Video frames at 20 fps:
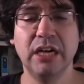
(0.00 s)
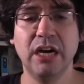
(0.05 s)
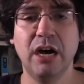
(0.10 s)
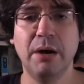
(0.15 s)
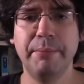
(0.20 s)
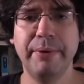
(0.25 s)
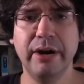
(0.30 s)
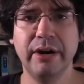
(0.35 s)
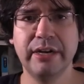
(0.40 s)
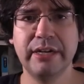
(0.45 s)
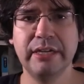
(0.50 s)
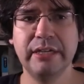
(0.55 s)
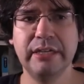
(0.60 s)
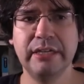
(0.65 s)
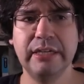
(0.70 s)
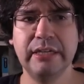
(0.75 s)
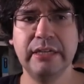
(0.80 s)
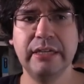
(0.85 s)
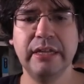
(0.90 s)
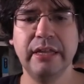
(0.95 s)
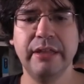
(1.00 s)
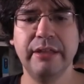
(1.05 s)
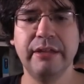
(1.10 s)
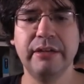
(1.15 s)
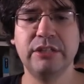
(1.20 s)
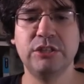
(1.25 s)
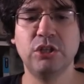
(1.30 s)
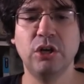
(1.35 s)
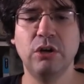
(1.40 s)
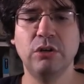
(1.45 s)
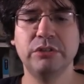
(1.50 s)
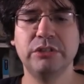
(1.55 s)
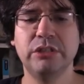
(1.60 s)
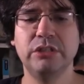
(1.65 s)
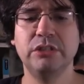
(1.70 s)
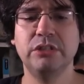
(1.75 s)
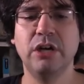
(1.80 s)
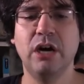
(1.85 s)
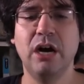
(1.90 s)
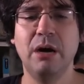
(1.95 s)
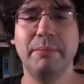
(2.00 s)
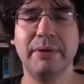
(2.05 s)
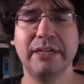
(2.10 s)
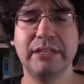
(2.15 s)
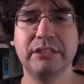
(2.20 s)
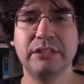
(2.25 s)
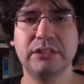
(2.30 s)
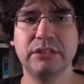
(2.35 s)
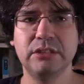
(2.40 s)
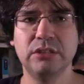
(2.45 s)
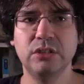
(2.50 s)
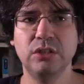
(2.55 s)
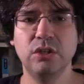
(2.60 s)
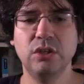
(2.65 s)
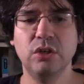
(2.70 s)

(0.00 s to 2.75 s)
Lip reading: the Charleton Comics